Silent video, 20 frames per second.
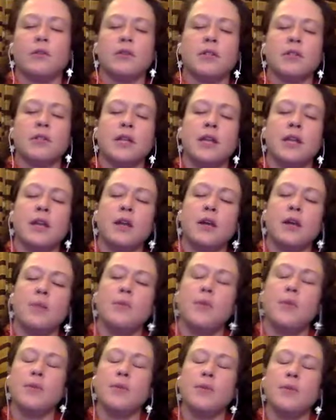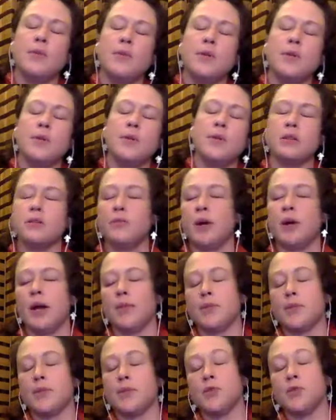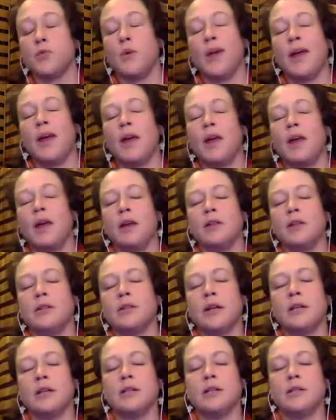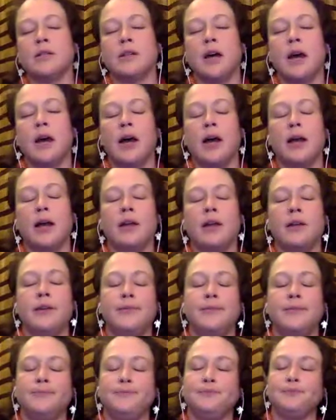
Just taking a moment to perhaps sway side to side,